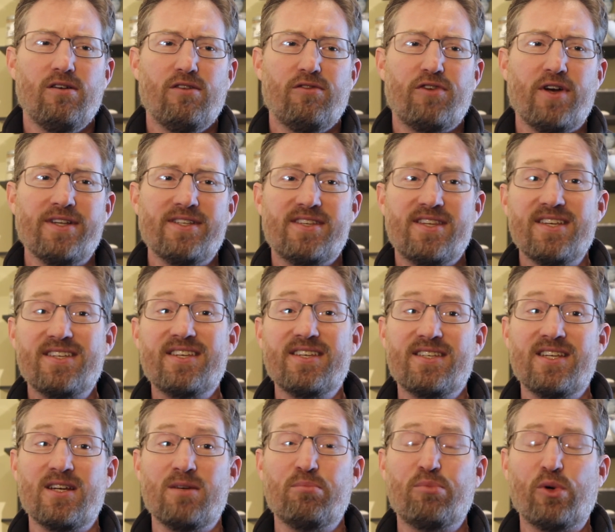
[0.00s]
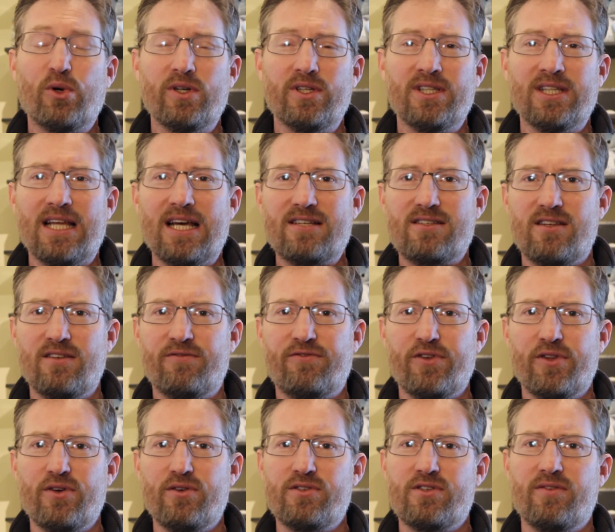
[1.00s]
Friends, this is an important lesson
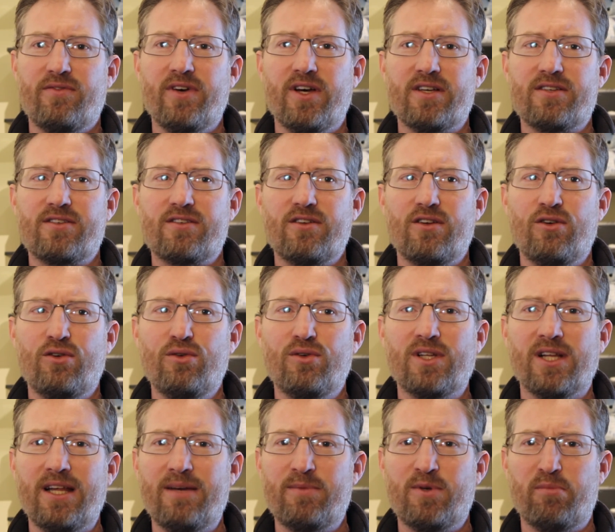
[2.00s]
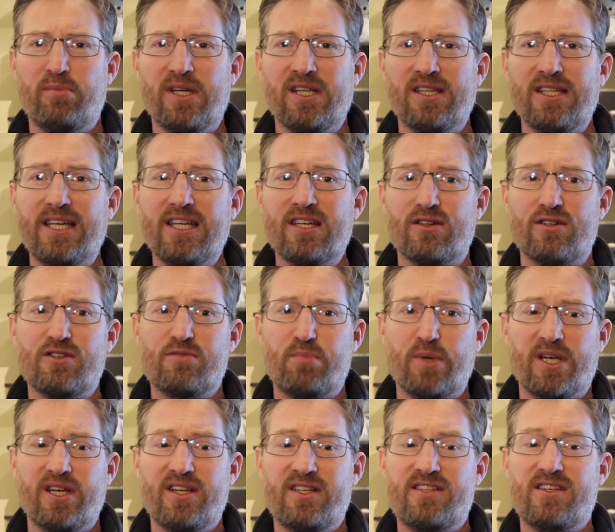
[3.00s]
for those of us who claim to be leaders,
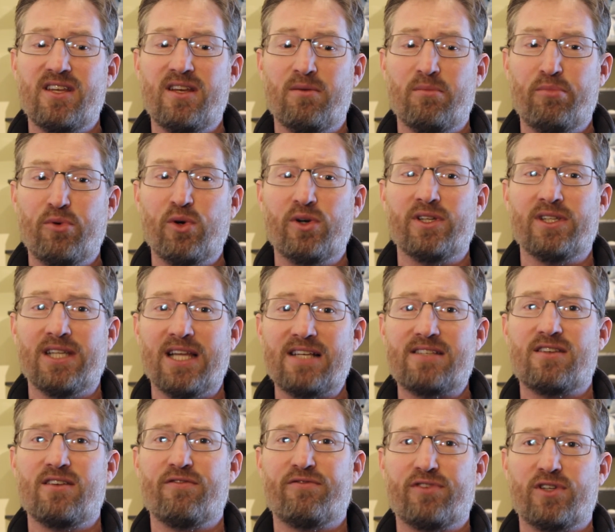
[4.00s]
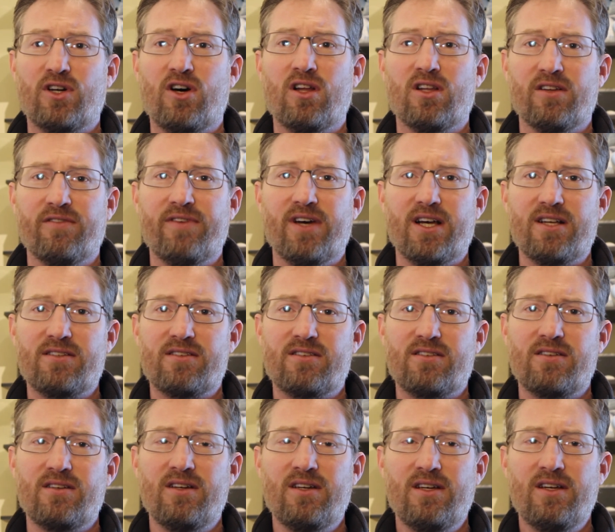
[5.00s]
but it's an important lesson for all of
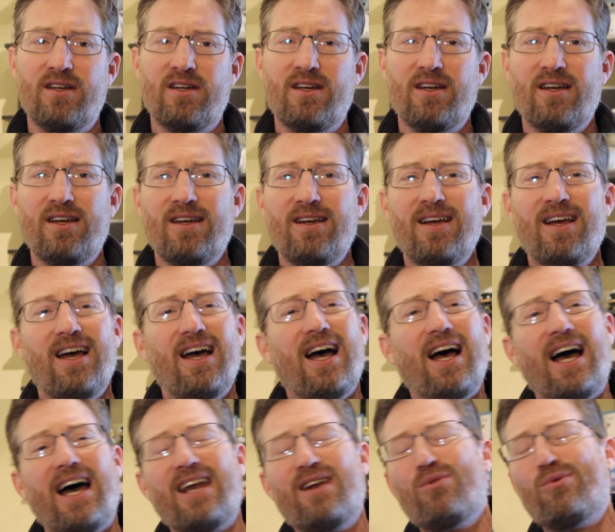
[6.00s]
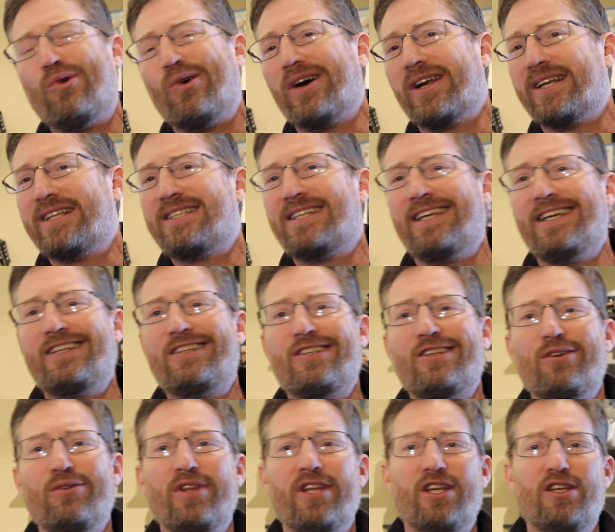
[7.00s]
us. I don't want to teach
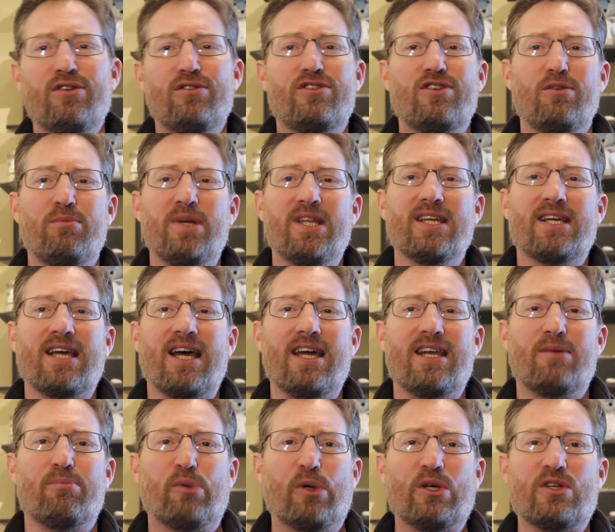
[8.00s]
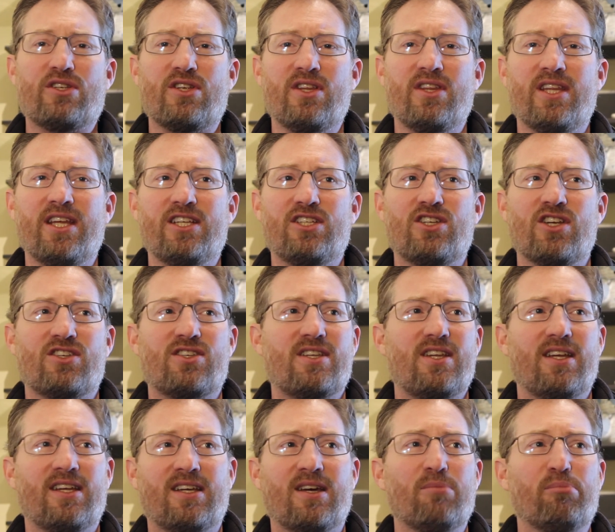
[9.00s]
you that you should be the kind of person that
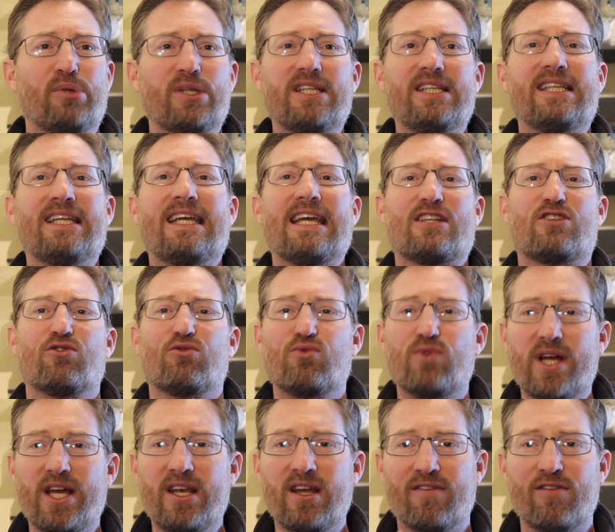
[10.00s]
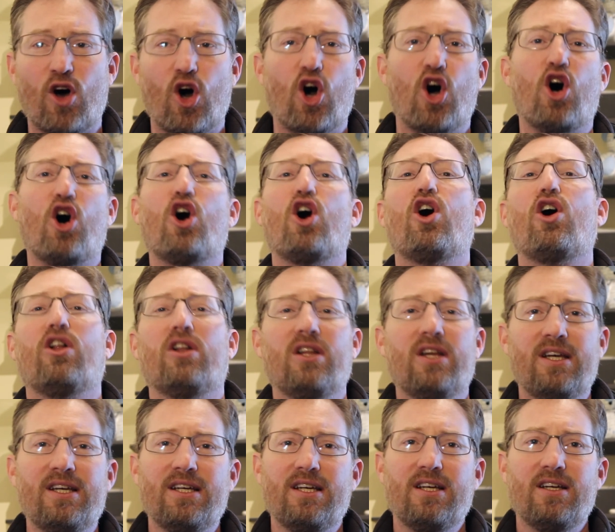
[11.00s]
just completely gets rid of
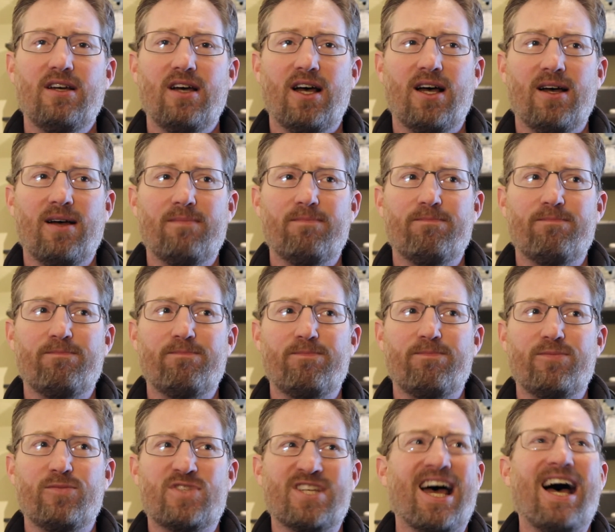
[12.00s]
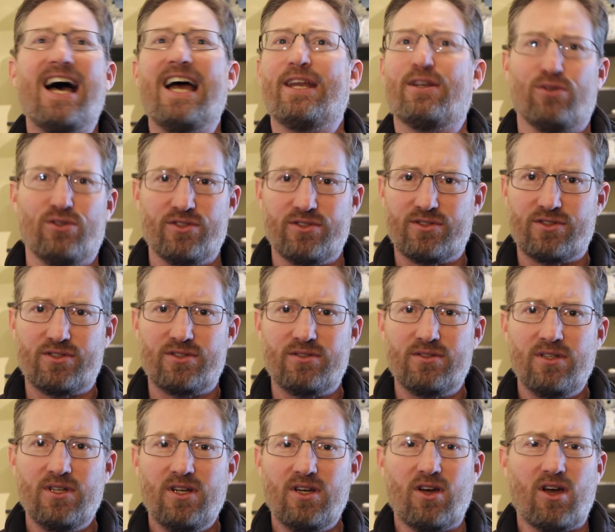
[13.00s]
all uh,
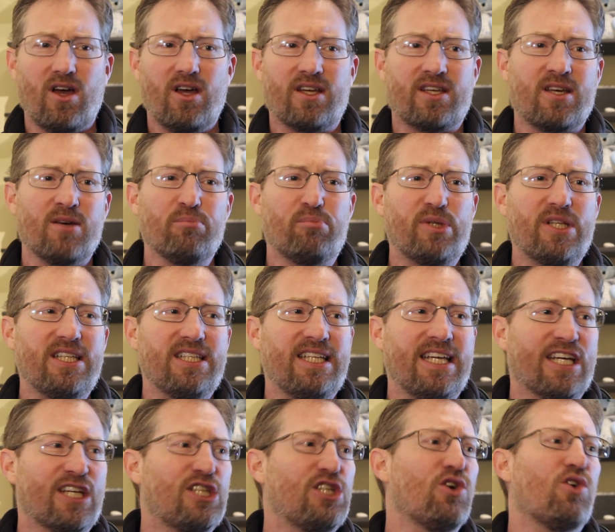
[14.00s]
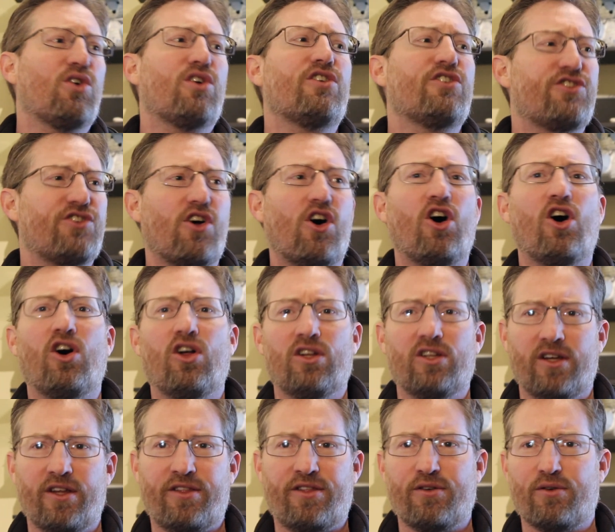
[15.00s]
titles, uh, completely ignores
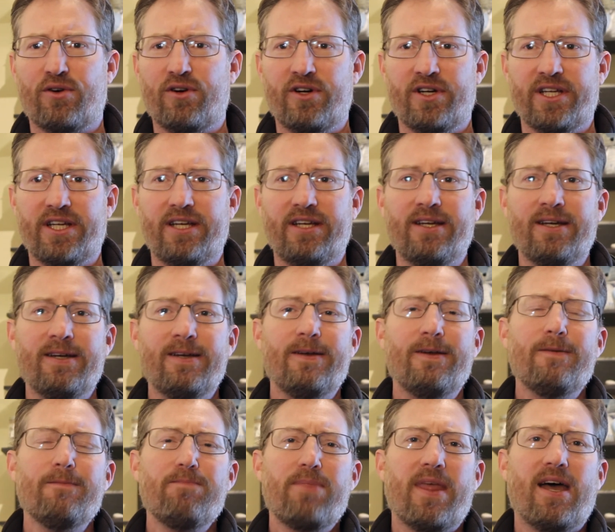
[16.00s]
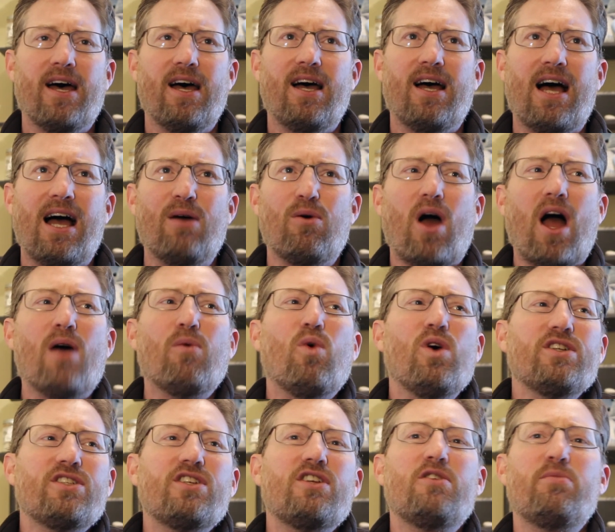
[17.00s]
all authority. Uh, I, I
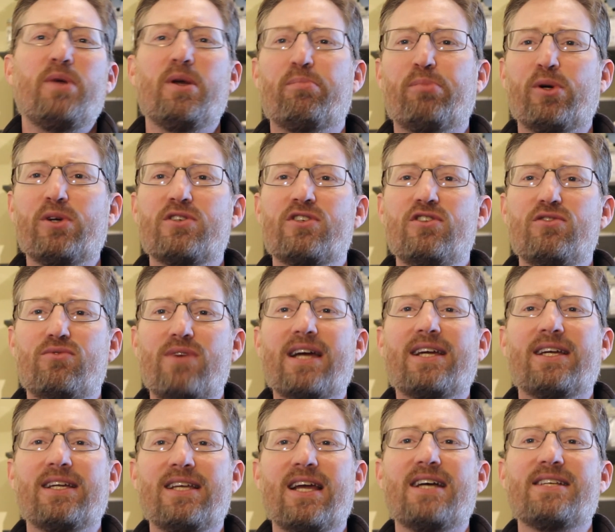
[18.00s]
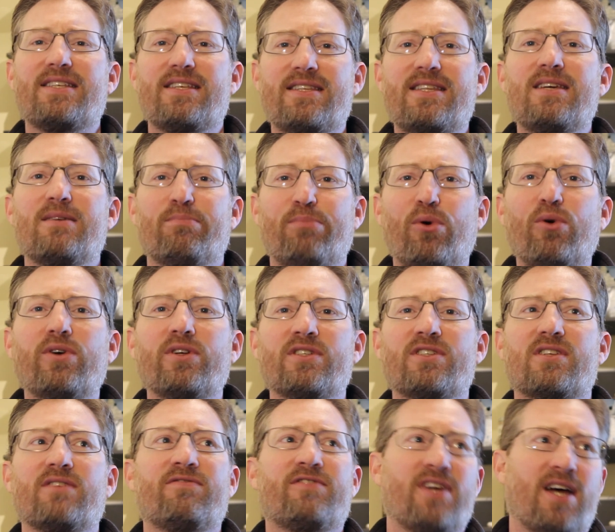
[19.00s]
want you to be a person who recognizes the
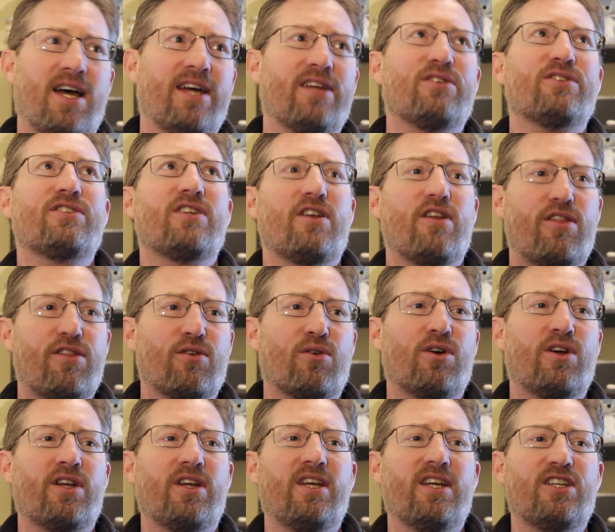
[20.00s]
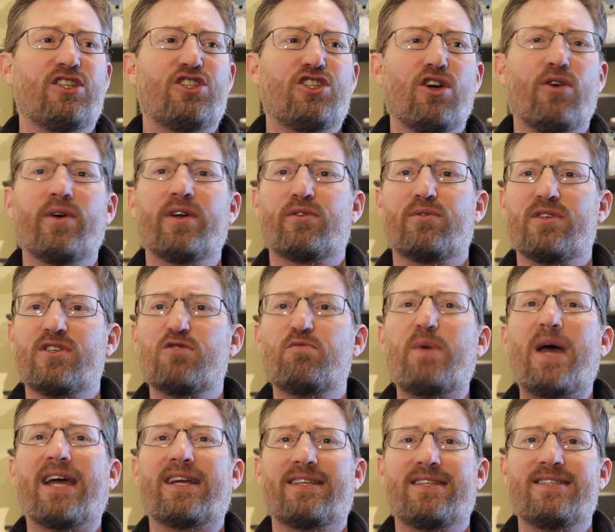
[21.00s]
importance of titles and authority and showing
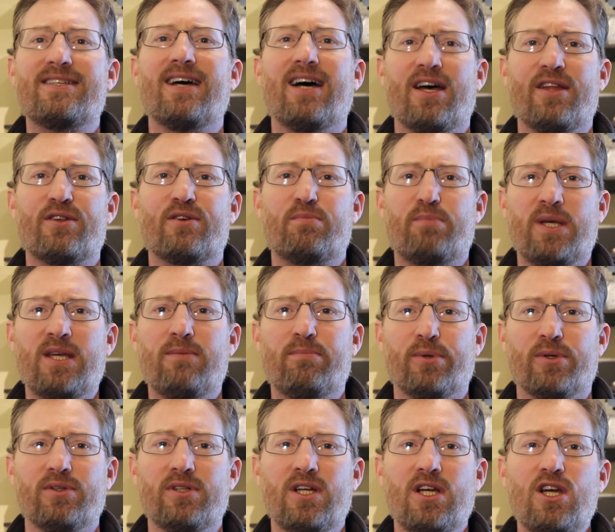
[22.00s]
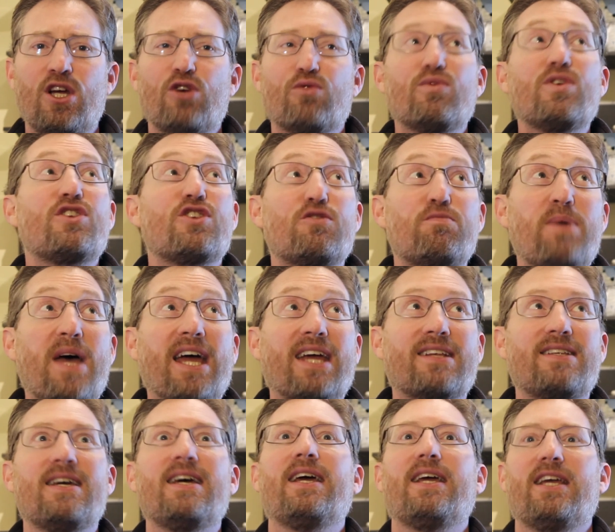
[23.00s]
respect to other people.
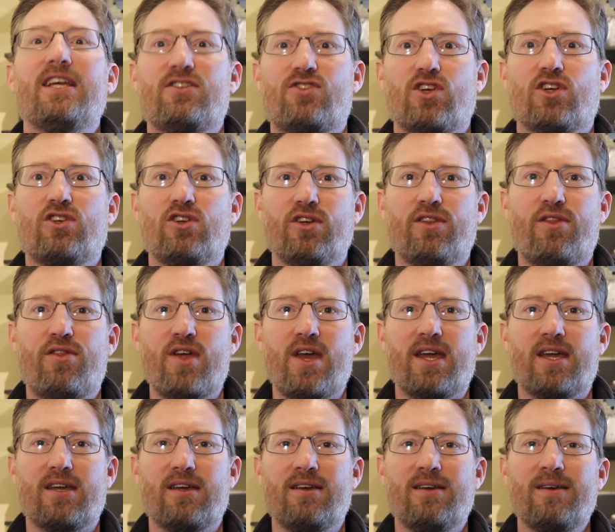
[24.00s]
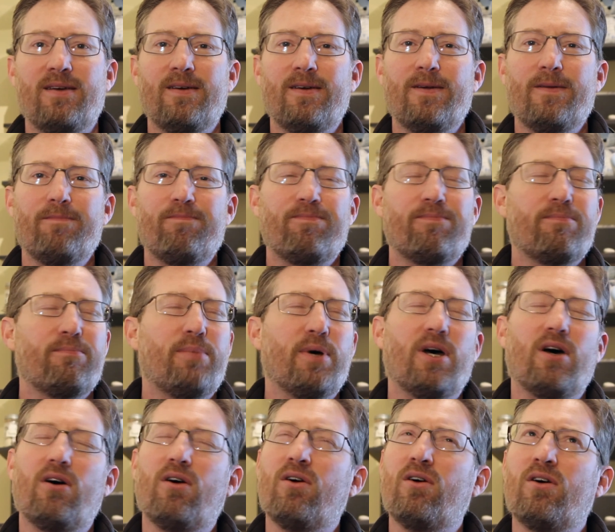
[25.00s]
Respect is a good thing.
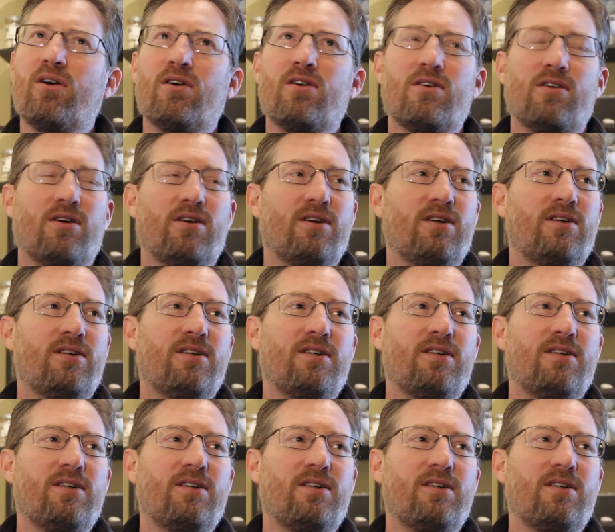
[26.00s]
But oh,